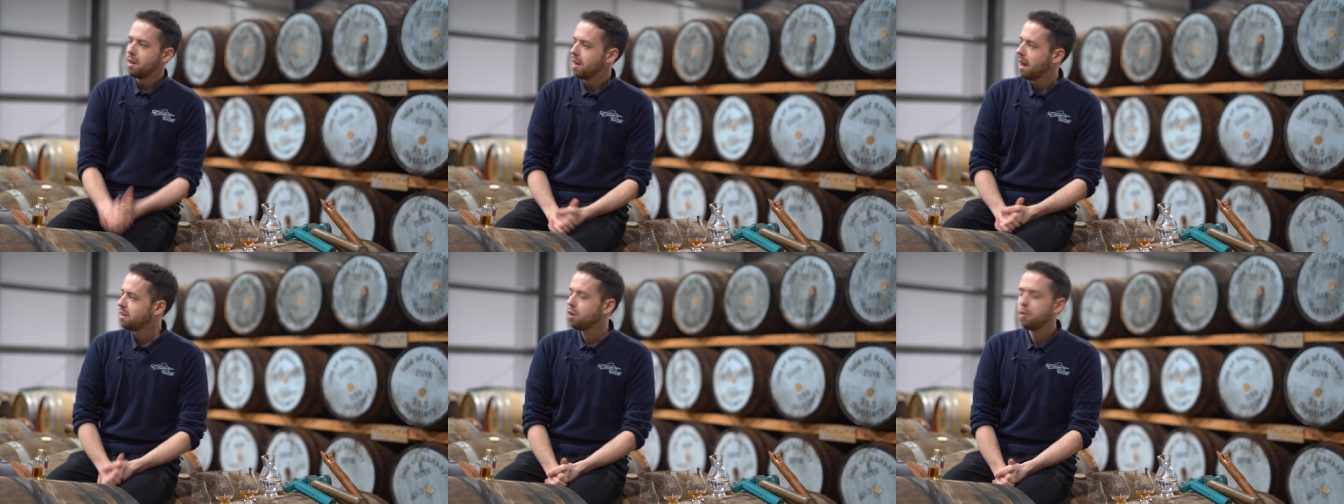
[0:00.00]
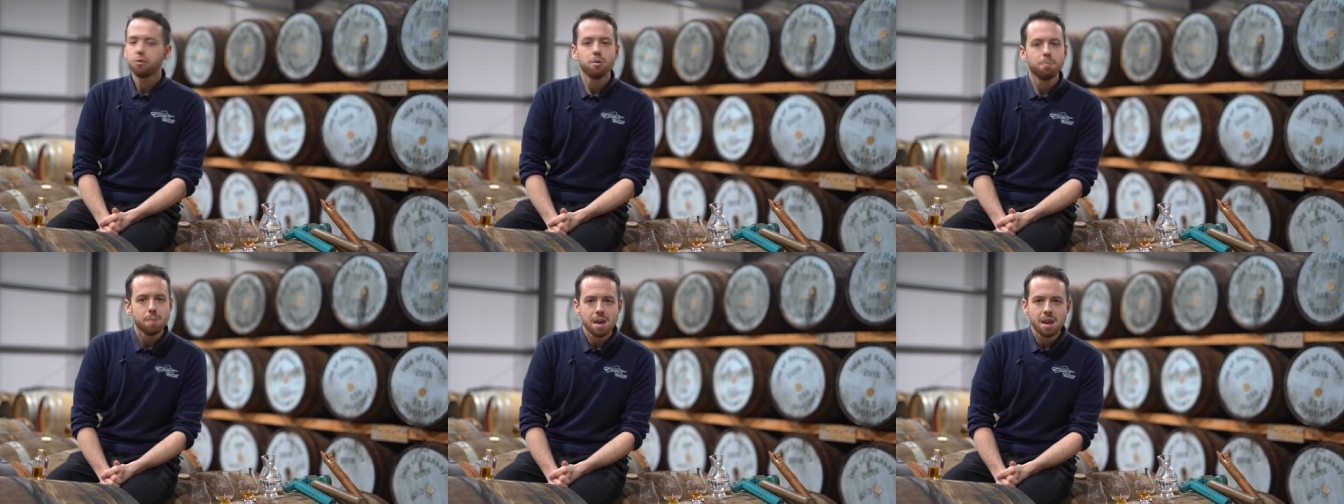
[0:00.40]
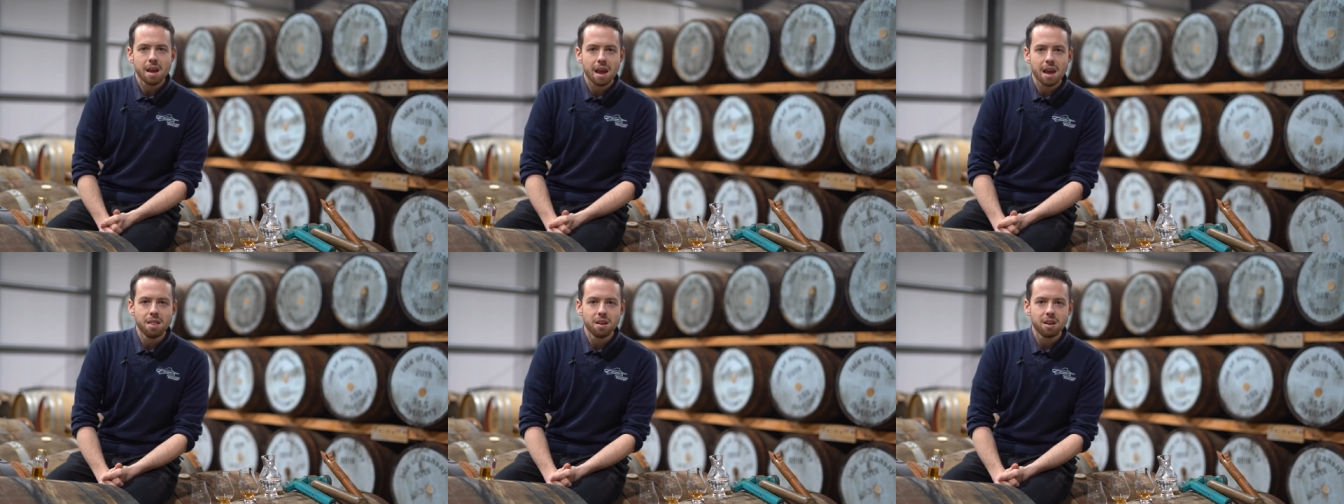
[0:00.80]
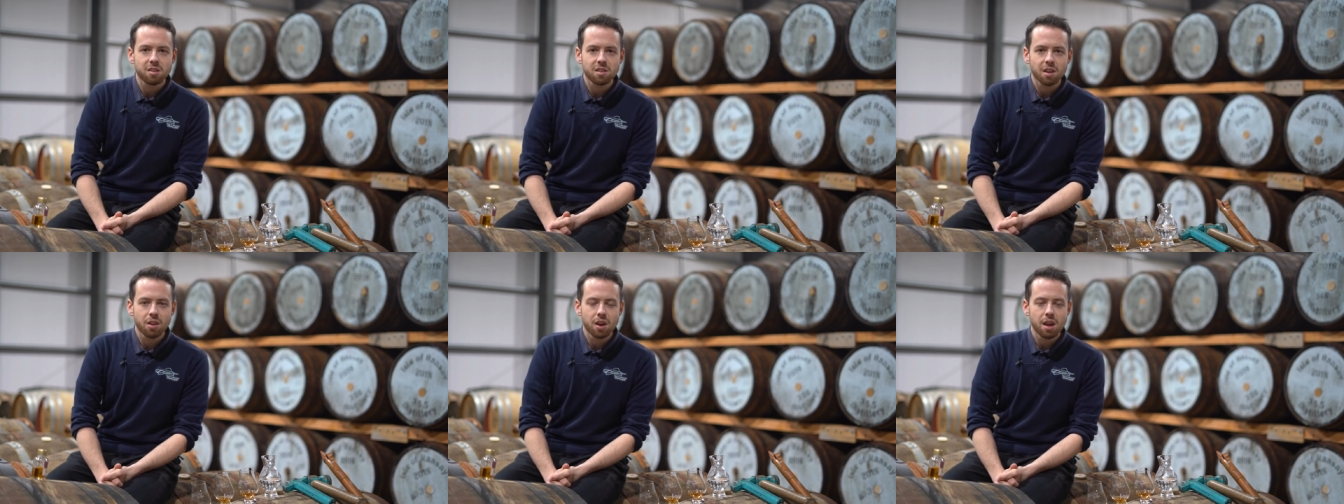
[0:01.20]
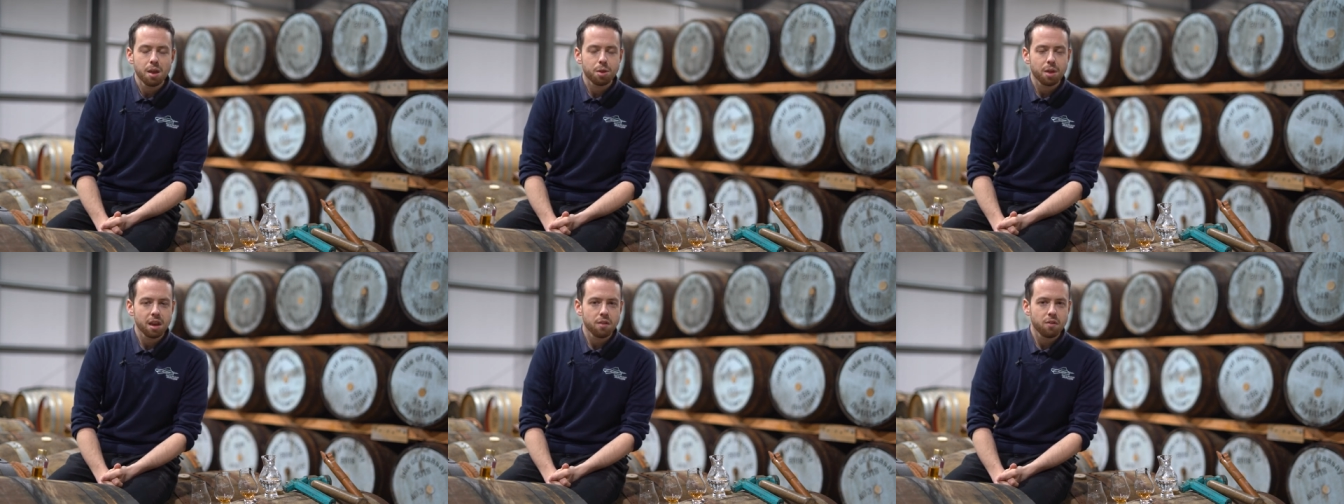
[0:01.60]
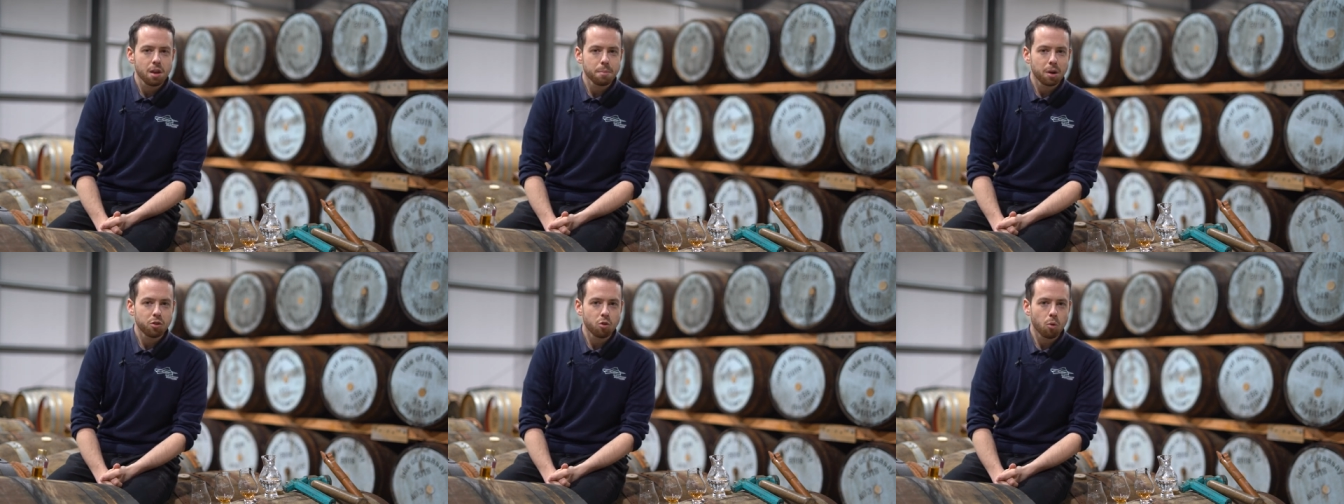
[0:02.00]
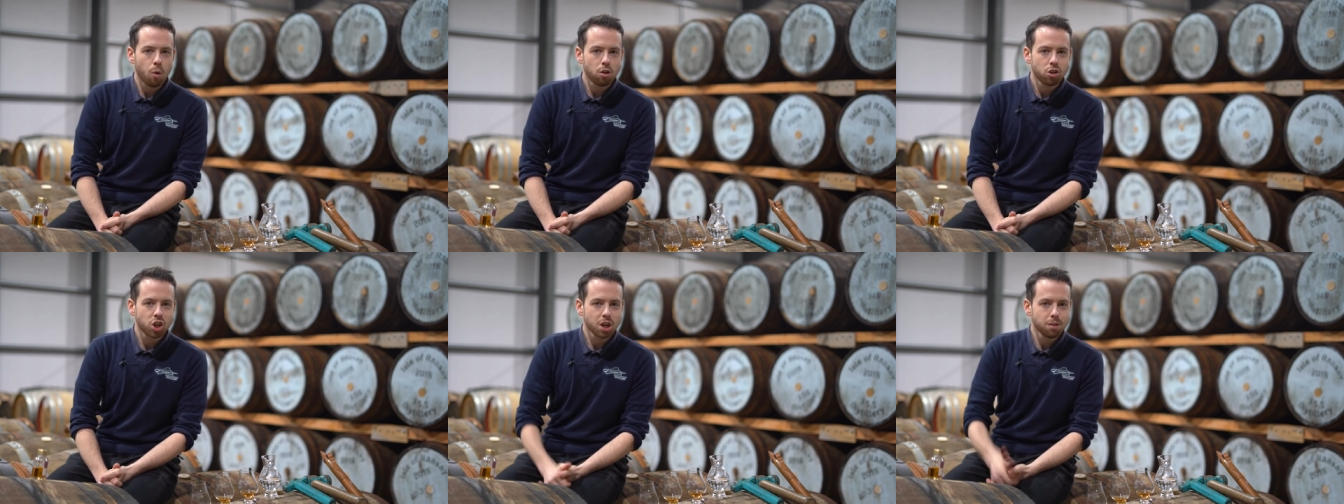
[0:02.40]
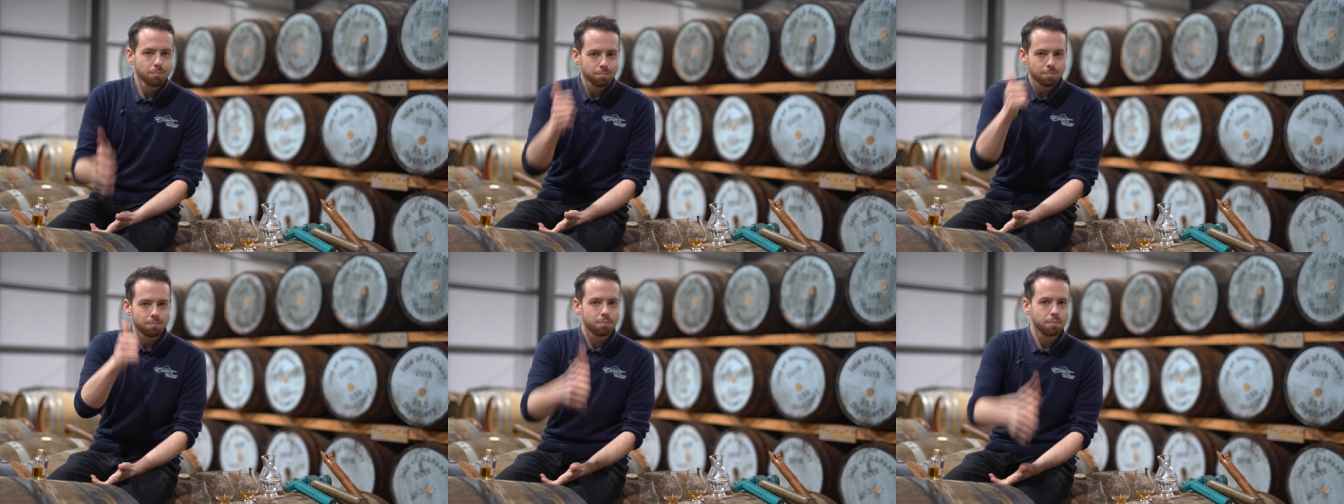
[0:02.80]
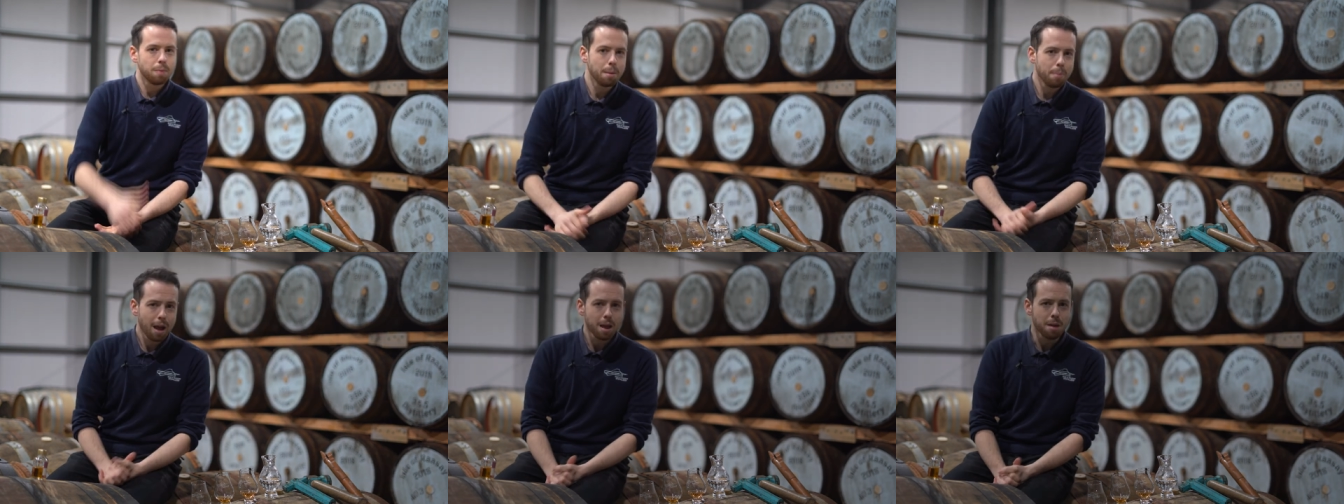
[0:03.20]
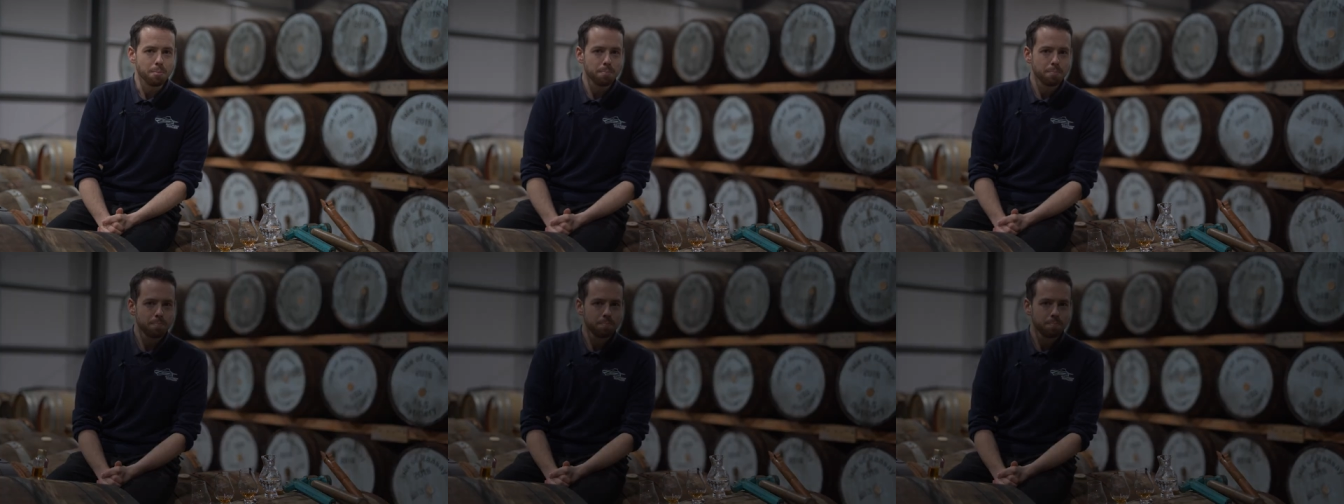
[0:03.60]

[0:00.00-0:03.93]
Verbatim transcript: that's it from me in the distillery. Thank you very much for watching. Bye bye.